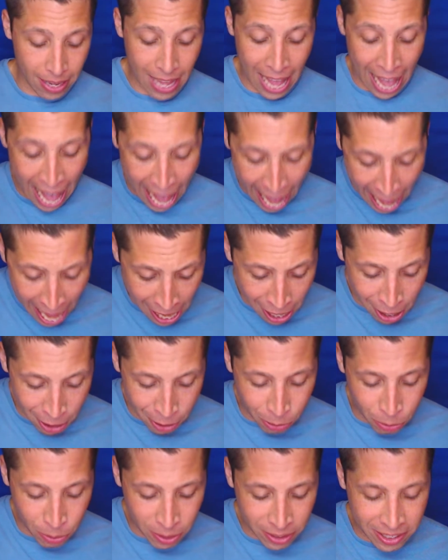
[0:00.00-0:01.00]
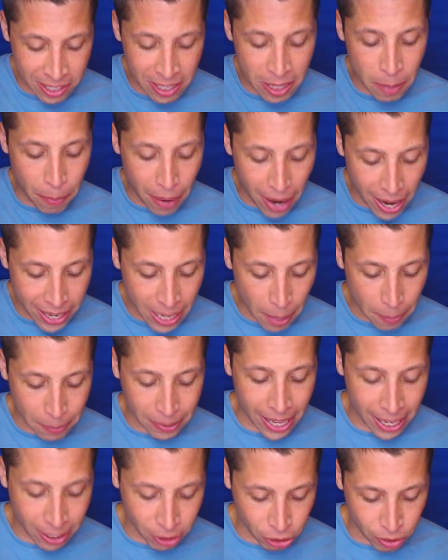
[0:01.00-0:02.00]
How did the pineapple
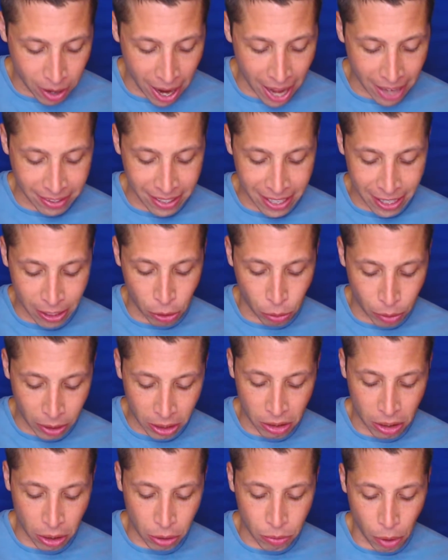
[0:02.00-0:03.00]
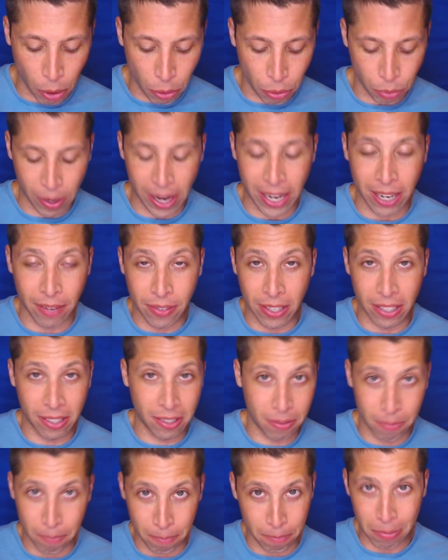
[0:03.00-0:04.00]
extract increase the growth rate of
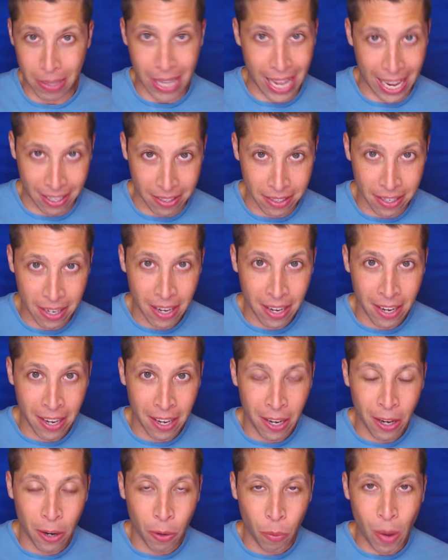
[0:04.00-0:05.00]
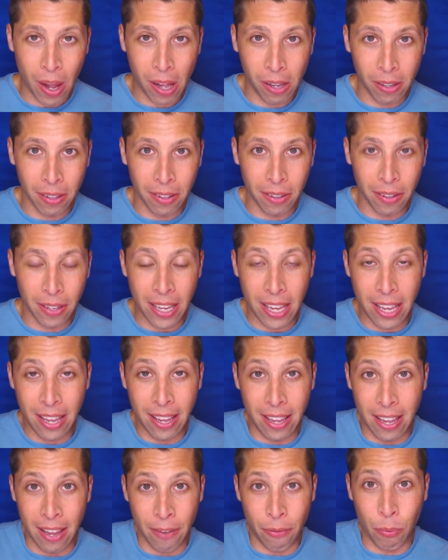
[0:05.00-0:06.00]
this plant? Well,
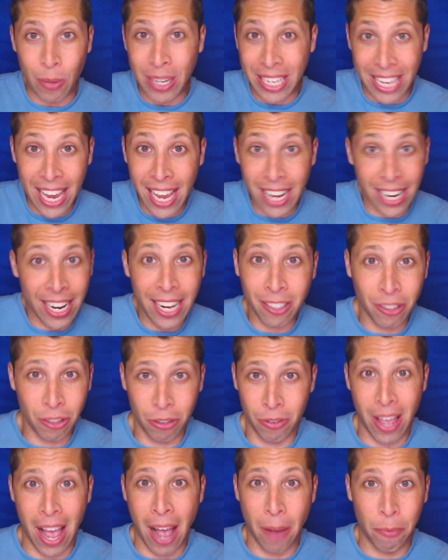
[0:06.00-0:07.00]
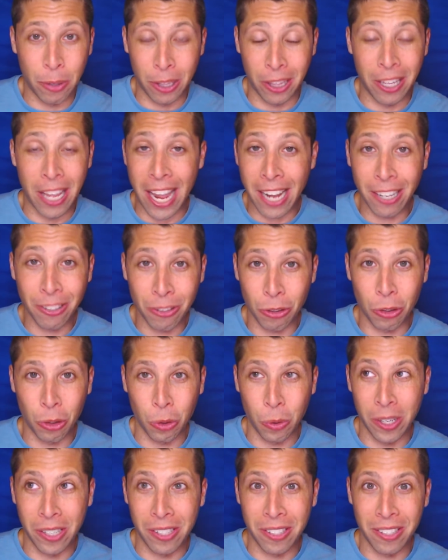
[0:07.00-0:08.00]
if we can't answer that with the answer
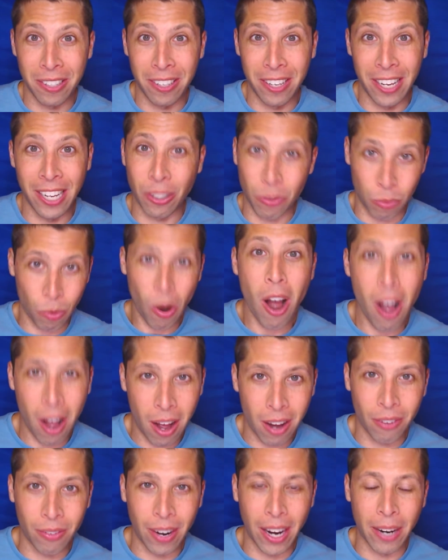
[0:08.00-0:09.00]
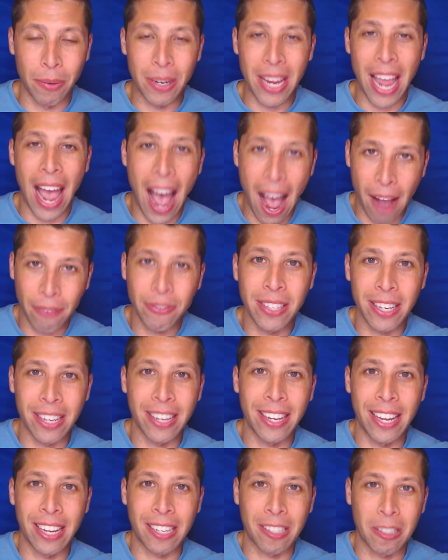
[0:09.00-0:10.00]
choice, it's wrong, right? We have to,
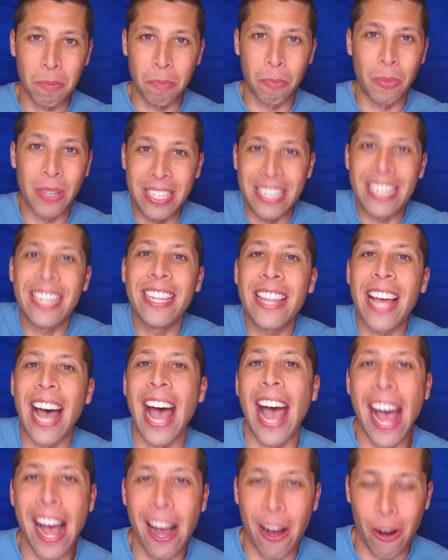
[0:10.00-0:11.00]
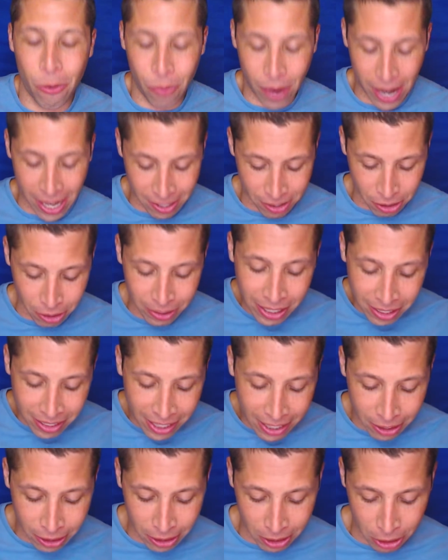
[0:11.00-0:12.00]
ex we need the how, right? So let's
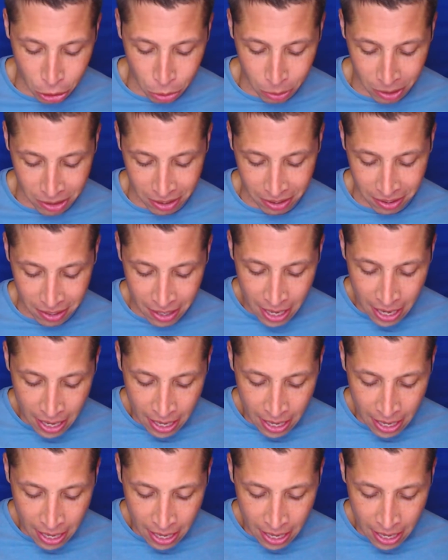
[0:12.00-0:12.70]
take a look at the choices.